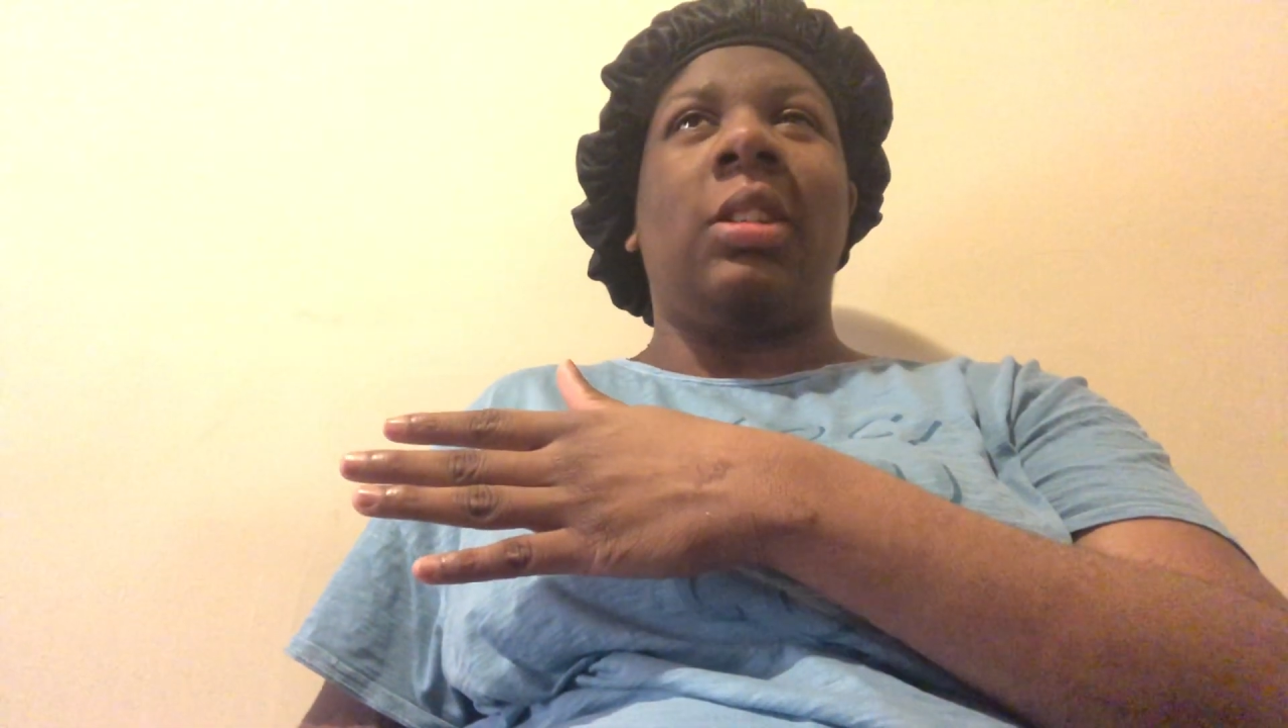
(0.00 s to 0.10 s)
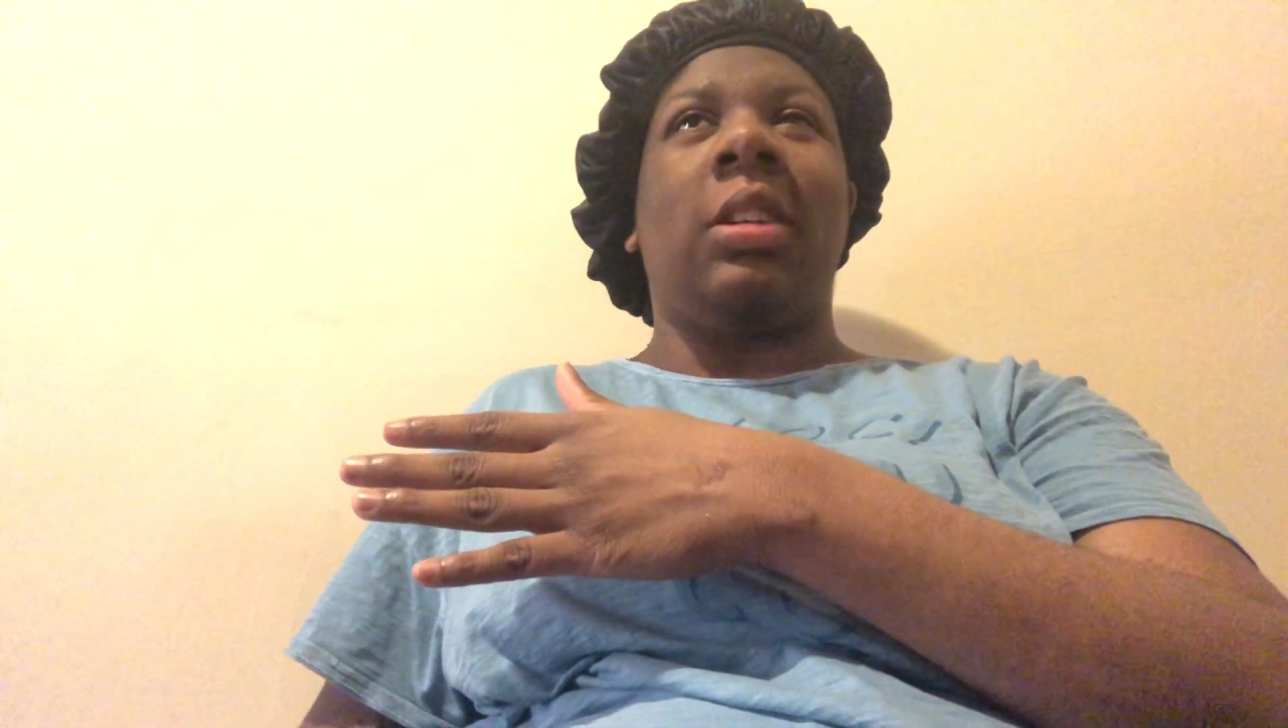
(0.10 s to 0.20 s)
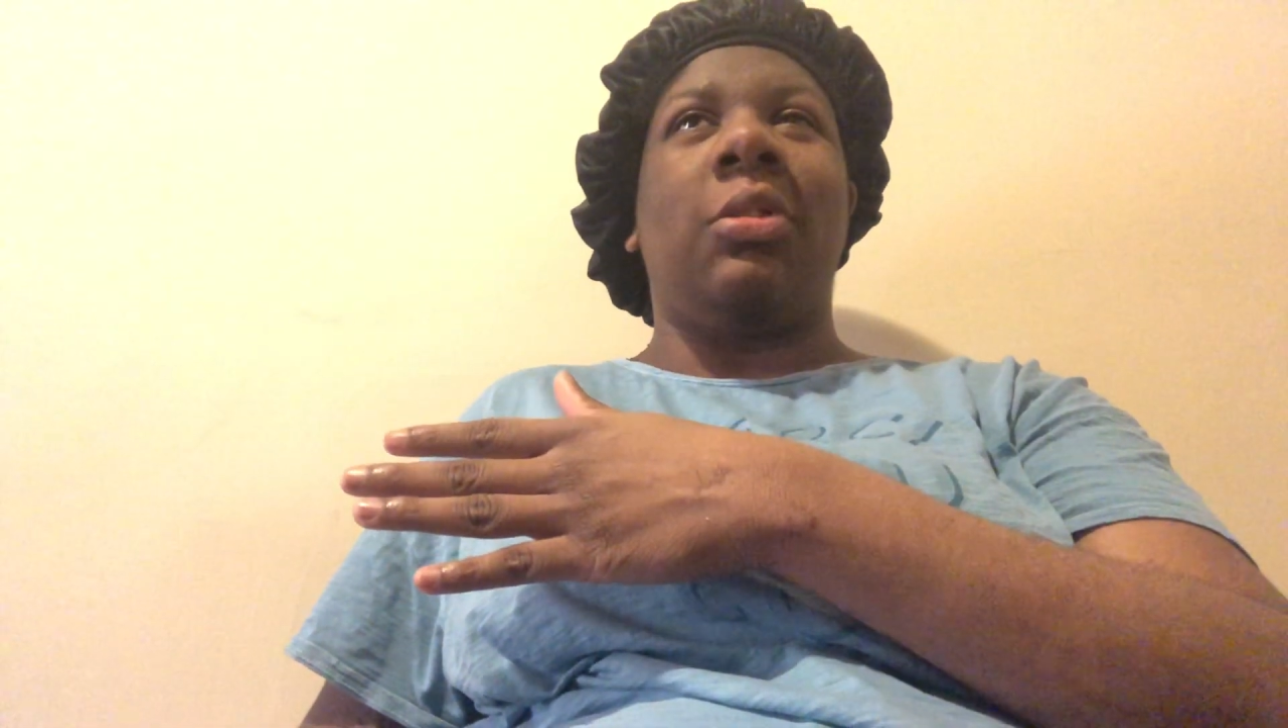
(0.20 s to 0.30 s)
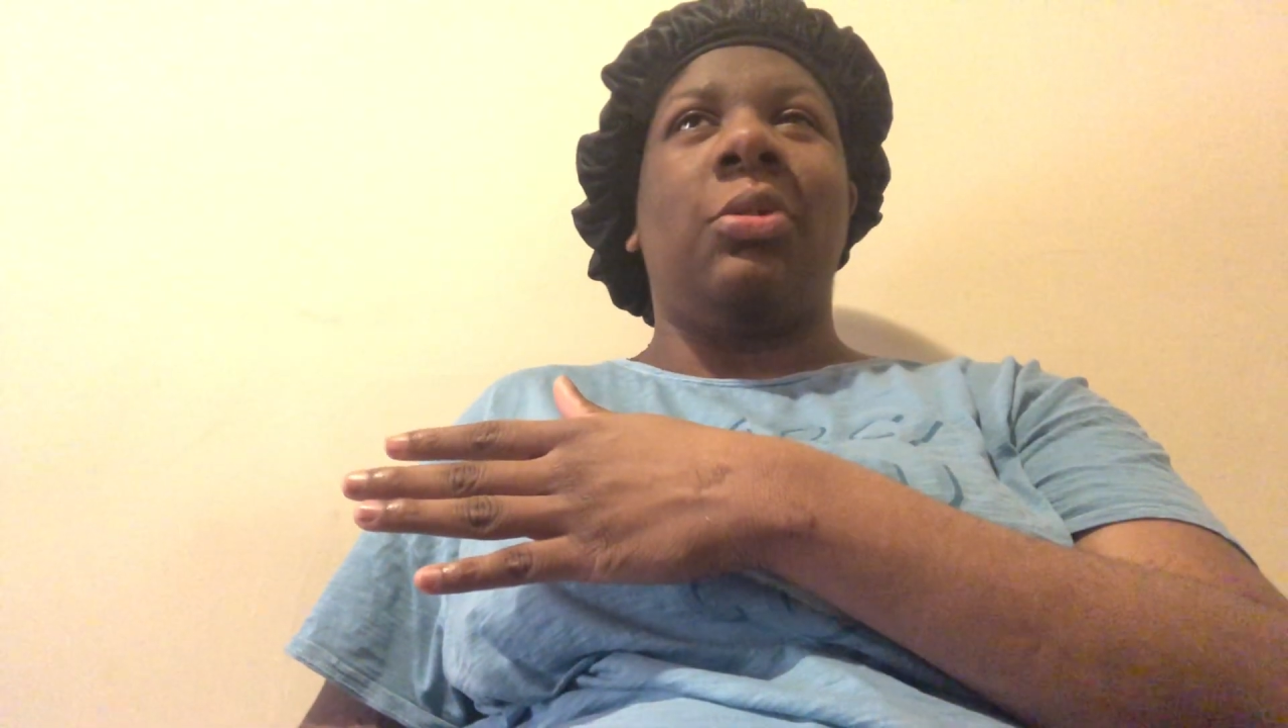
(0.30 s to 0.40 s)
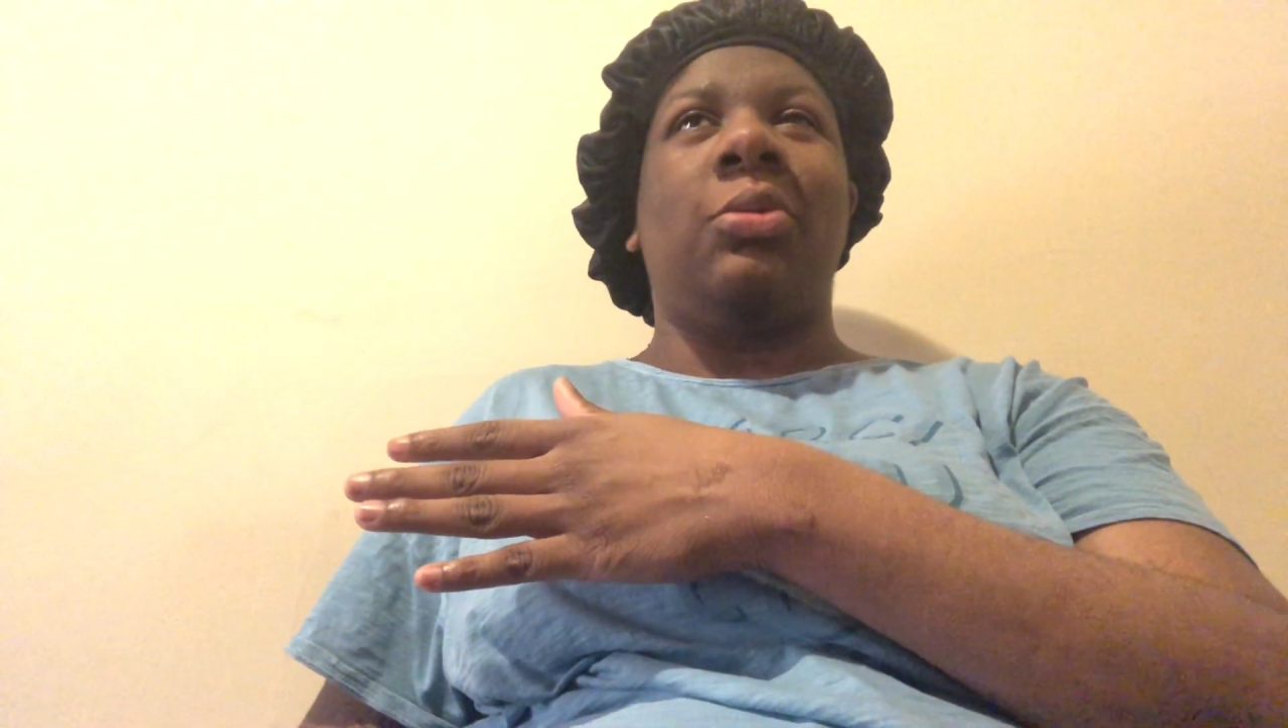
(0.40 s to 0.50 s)

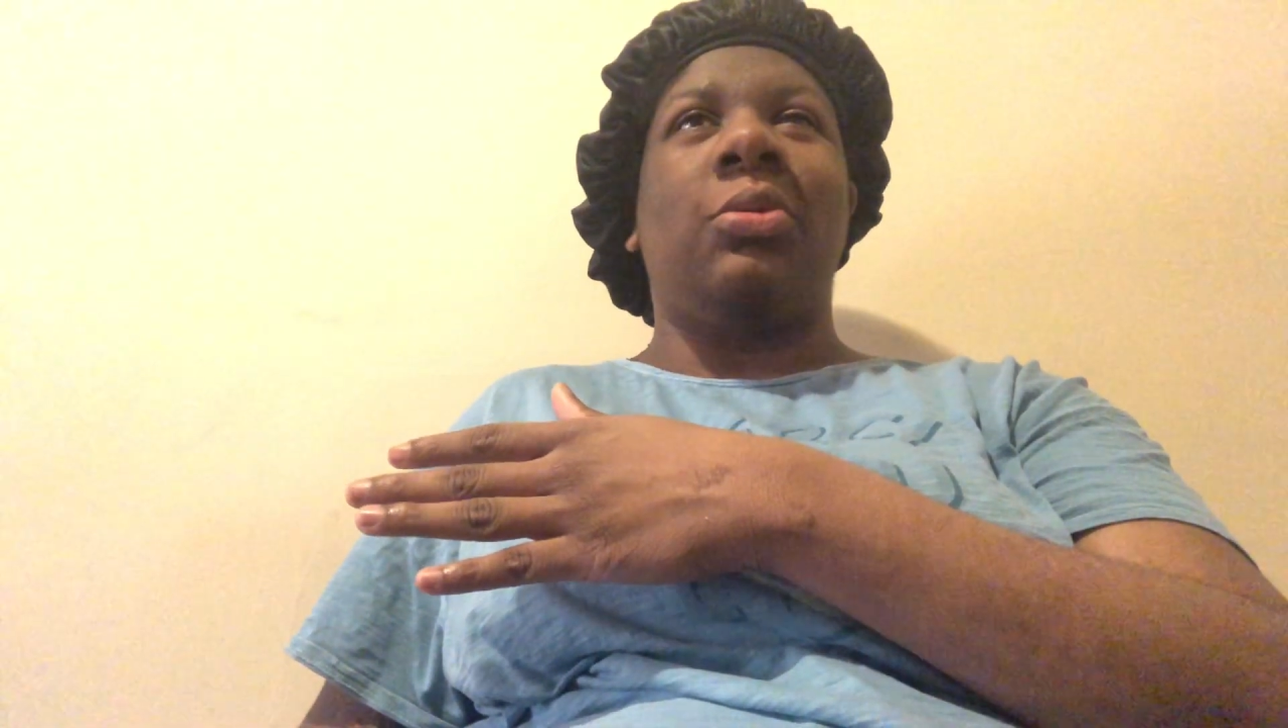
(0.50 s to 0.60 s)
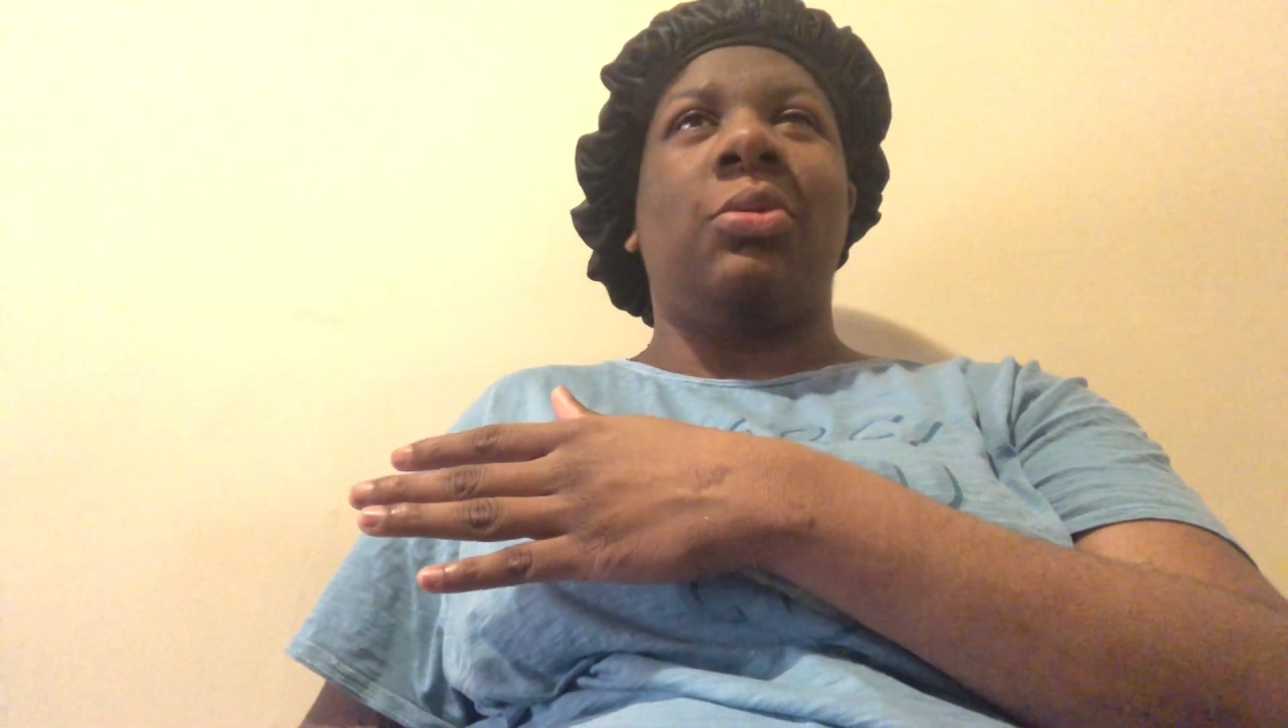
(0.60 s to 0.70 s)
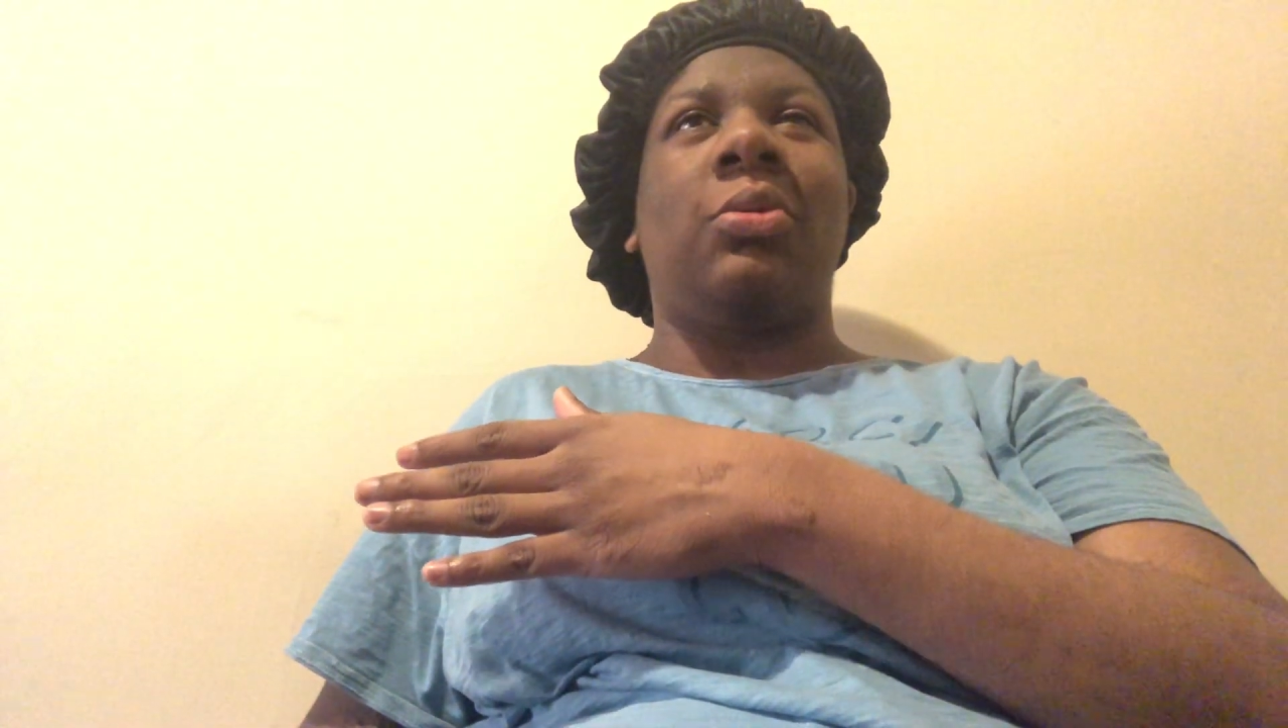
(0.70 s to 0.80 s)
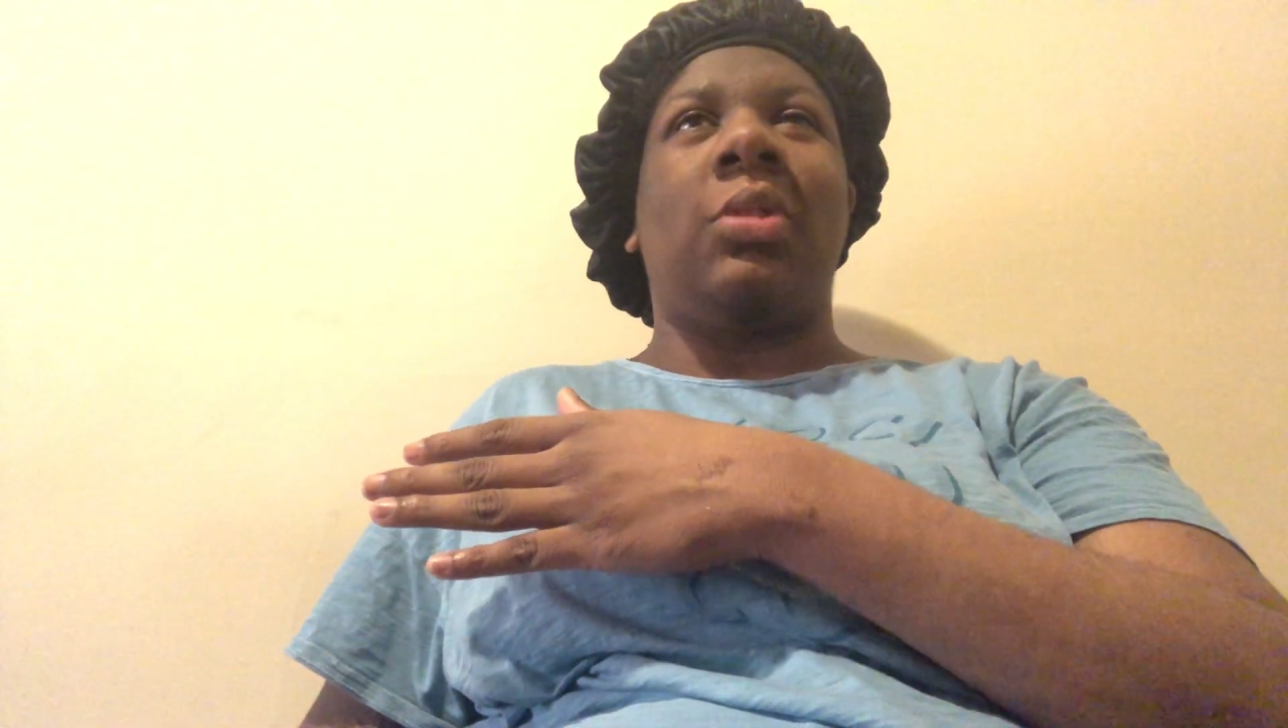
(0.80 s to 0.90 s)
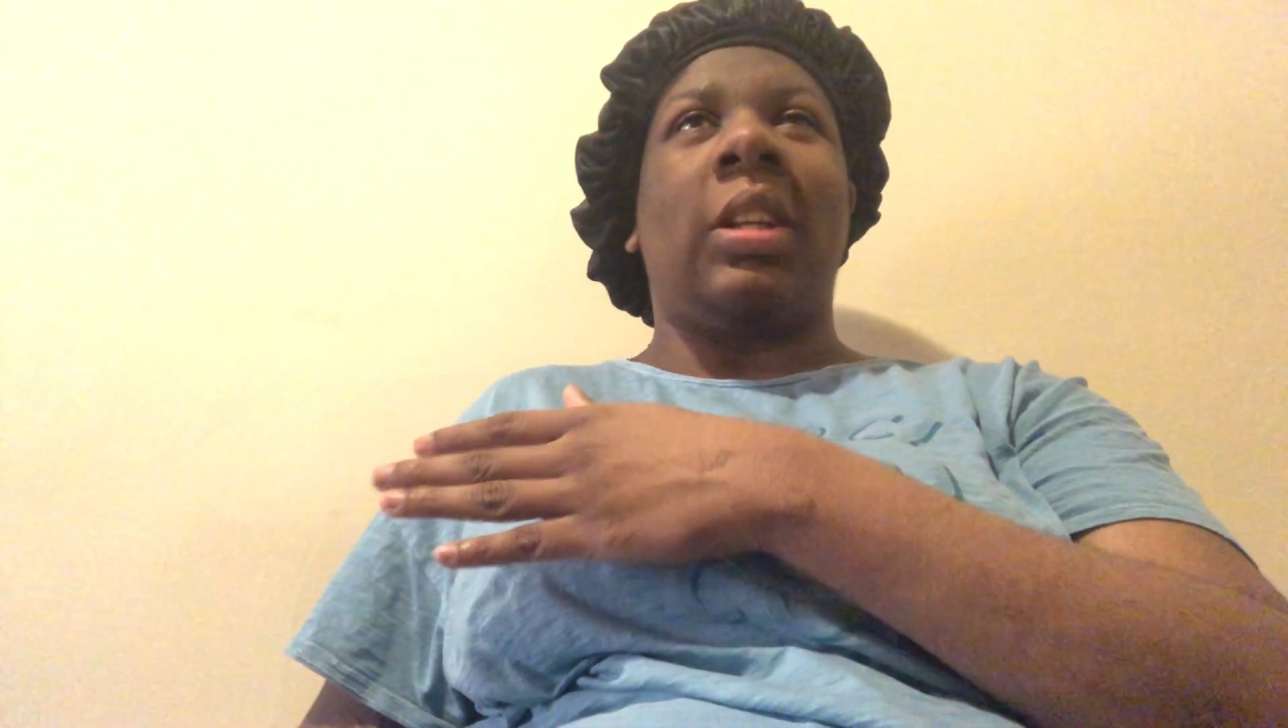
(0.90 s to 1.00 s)

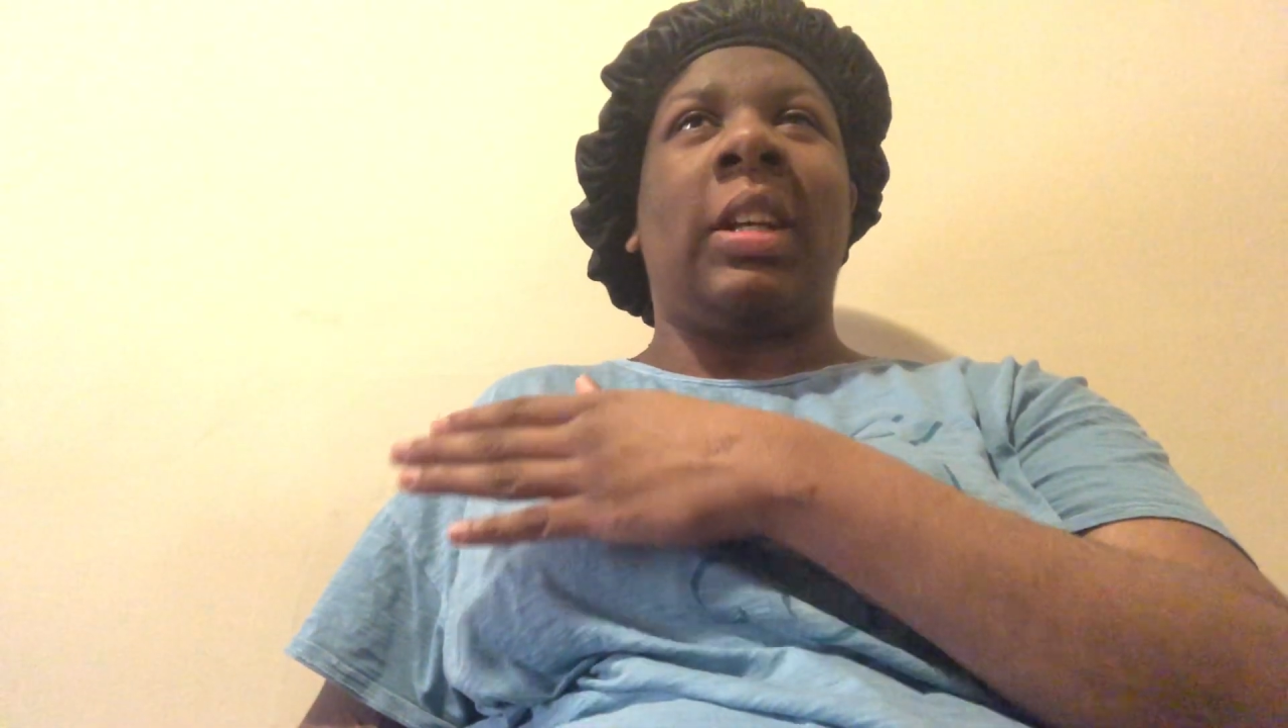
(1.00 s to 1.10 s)
house,